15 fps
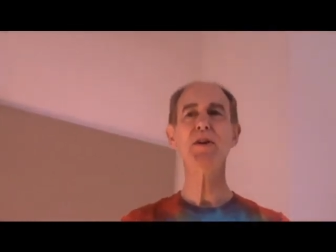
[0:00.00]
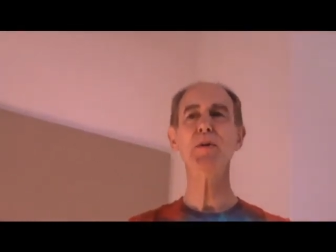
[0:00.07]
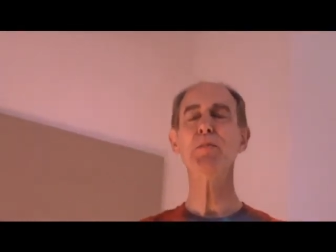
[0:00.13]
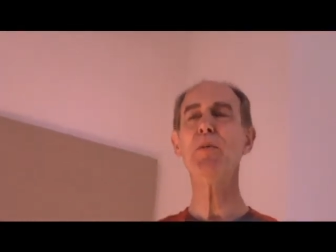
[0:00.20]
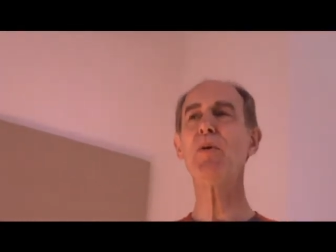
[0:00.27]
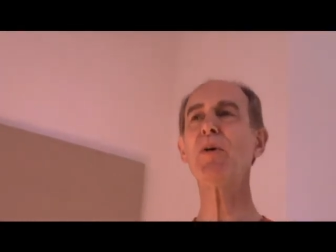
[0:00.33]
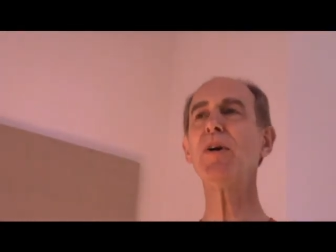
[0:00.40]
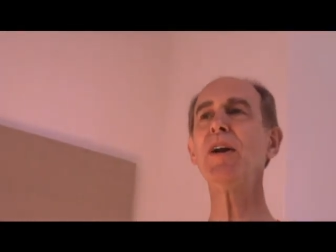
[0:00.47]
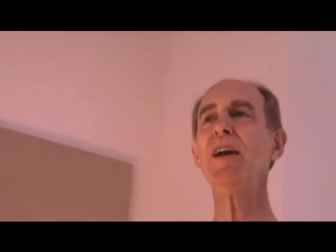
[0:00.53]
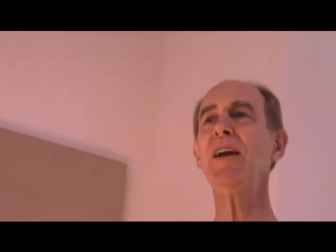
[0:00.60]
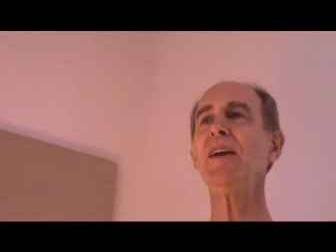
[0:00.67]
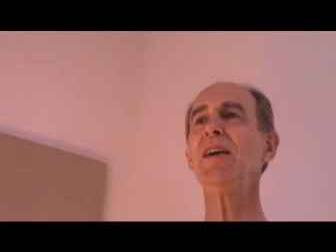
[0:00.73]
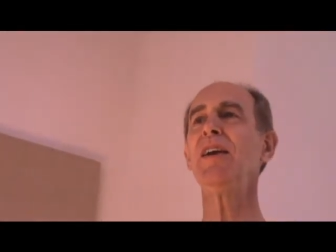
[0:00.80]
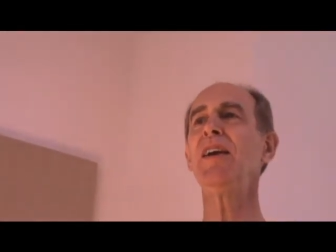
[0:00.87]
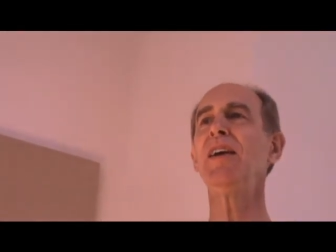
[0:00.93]
in the
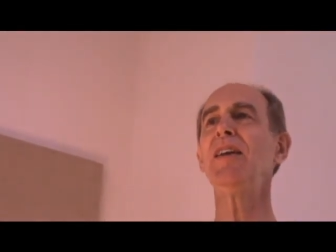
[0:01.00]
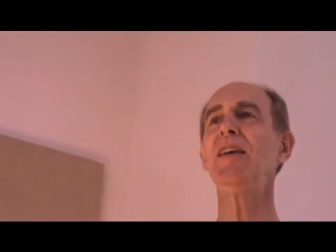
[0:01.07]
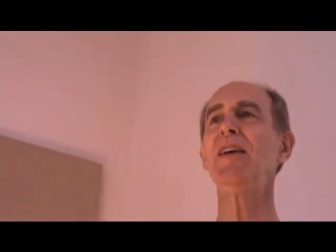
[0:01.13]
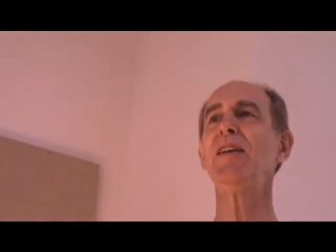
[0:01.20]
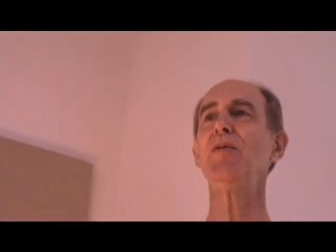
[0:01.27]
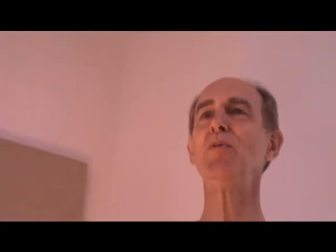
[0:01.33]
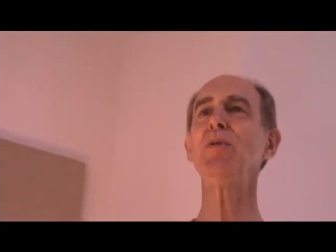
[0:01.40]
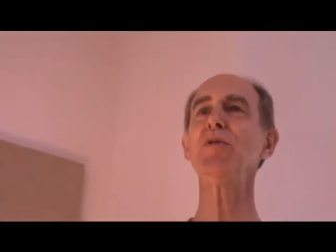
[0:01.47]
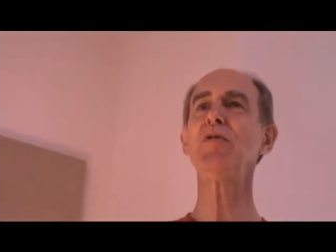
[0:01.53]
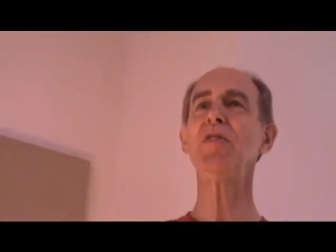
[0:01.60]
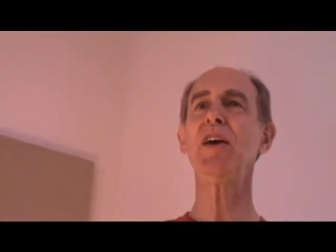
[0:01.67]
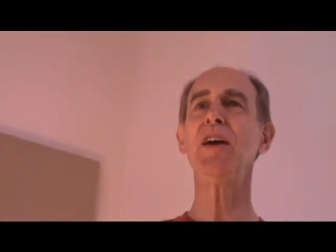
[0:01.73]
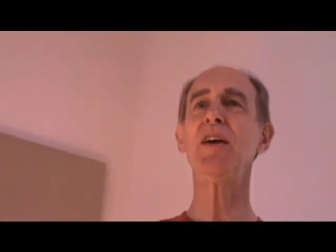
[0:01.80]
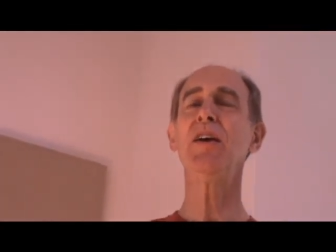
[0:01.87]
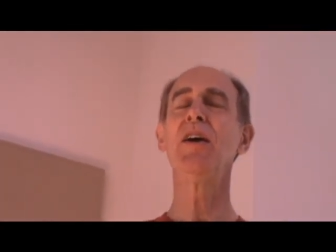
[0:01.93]
morning and it will
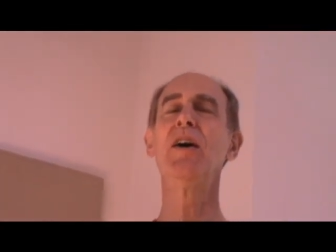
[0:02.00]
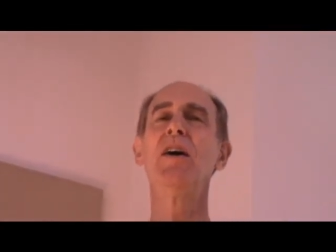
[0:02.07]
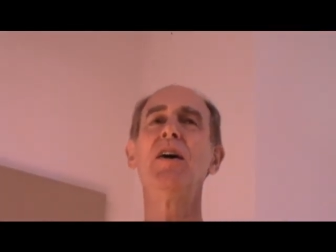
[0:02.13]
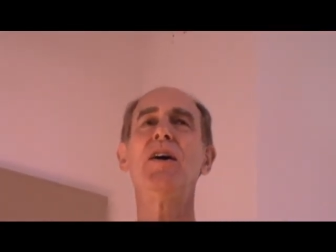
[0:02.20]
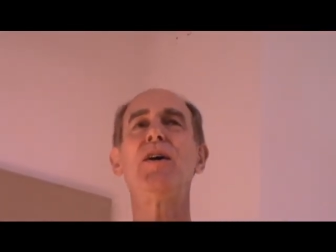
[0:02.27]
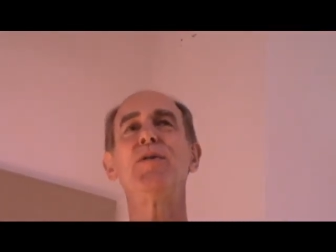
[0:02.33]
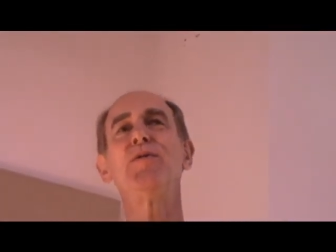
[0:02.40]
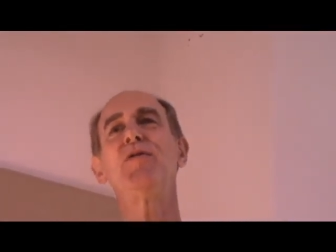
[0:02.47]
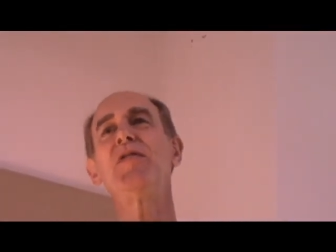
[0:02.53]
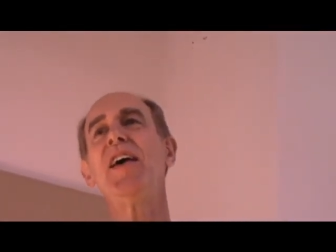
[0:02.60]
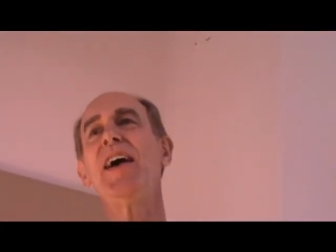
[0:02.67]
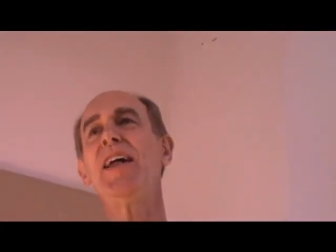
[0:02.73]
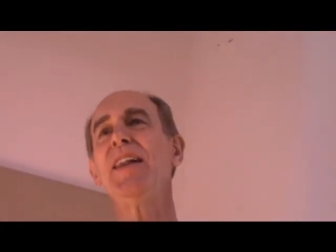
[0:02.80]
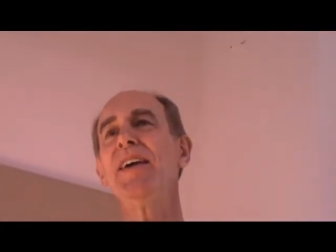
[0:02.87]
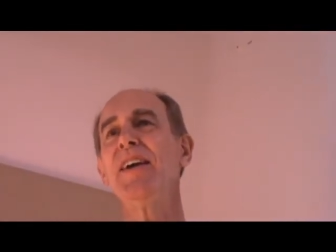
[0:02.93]
say, oh,
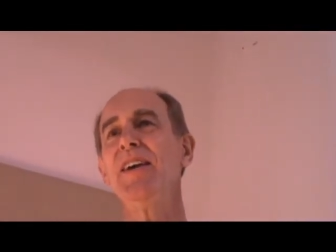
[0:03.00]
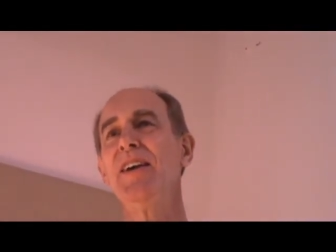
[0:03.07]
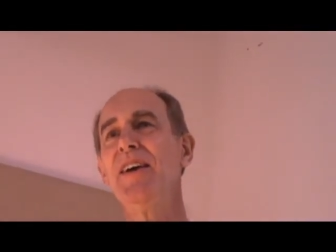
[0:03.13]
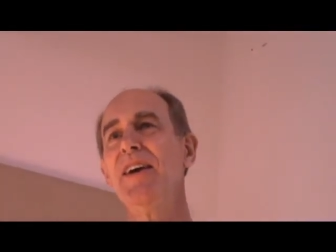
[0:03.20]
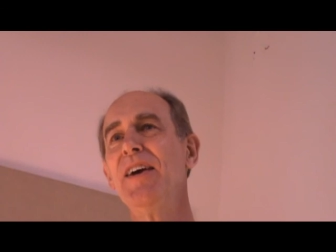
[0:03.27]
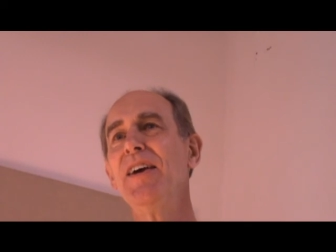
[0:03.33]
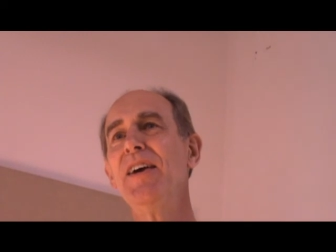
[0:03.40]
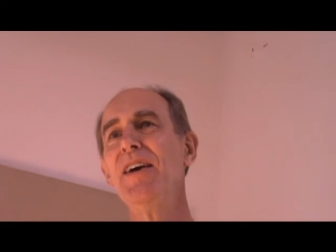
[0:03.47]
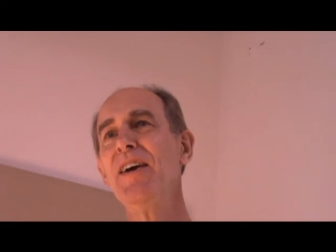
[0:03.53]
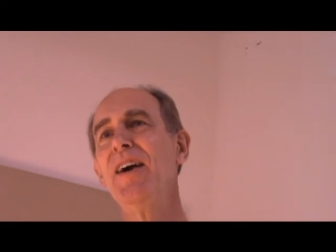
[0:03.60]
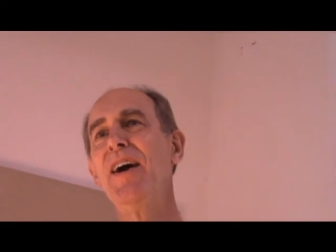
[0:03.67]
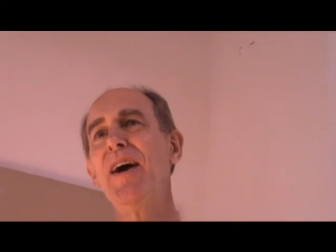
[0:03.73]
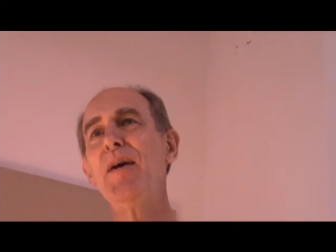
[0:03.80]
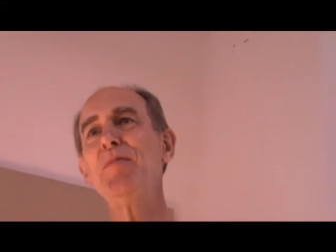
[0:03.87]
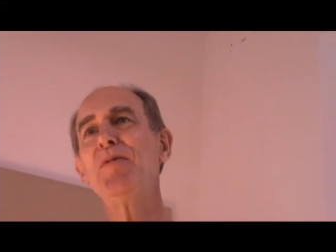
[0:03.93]
Sally,
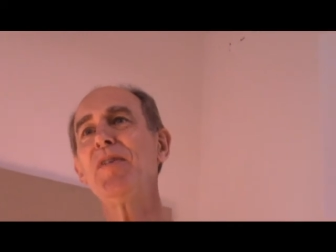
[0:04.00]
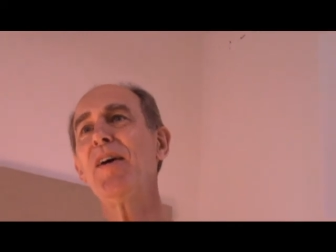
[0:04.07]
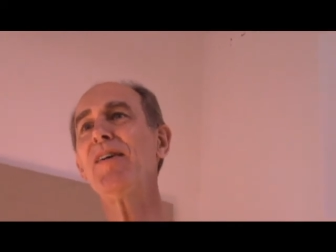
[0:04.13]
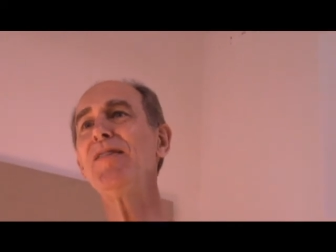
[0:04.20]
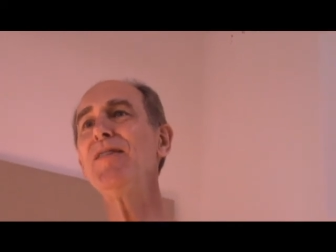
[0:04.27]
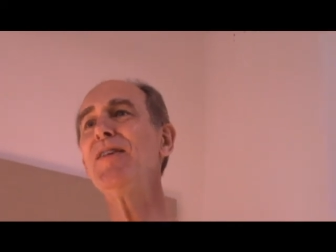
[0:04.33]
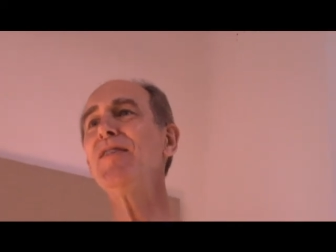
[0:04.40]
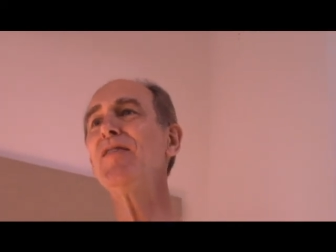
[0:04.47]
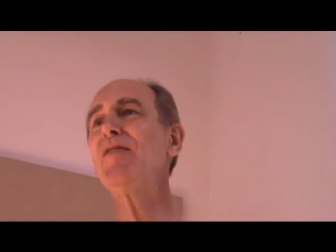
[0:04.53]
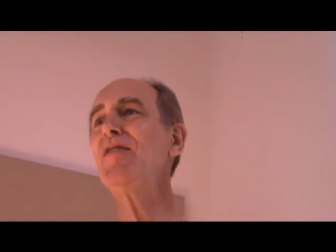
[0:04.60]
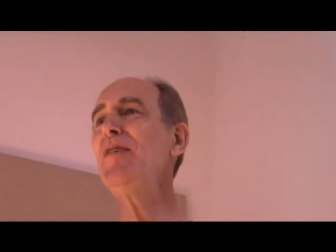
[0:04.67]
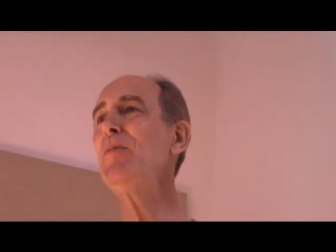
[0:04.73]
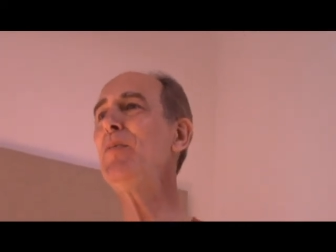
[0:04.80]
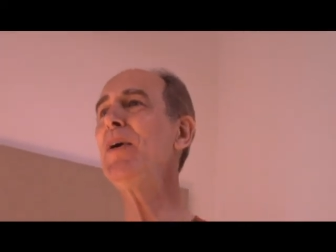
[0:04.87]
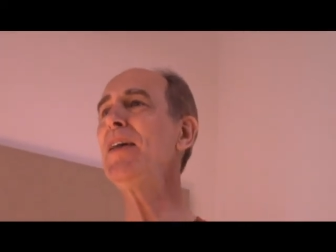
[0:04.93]
I'm sorry you didn't
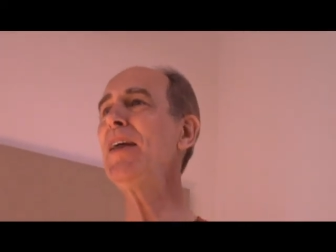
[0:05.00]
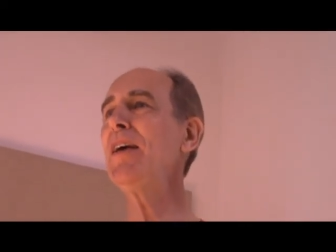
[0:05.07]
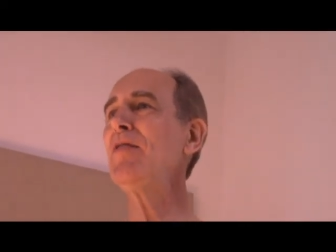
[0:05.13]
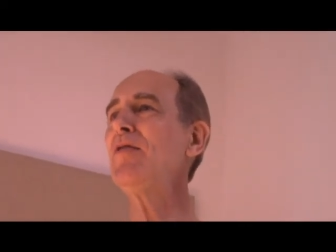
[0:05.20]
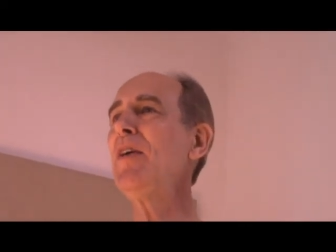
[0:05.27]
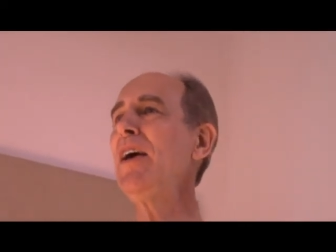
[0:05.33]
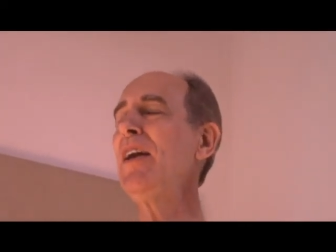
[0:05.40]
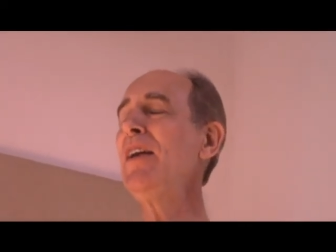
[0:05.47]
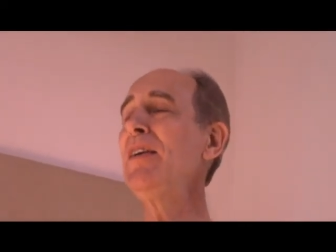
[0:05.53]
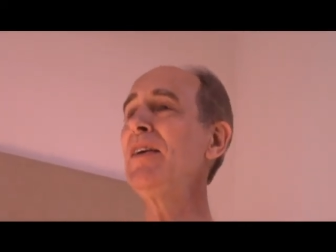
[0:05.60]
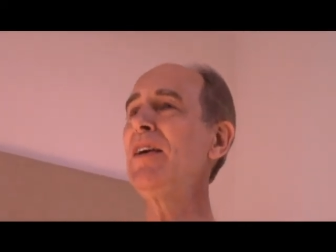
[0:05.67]
sleep well last night.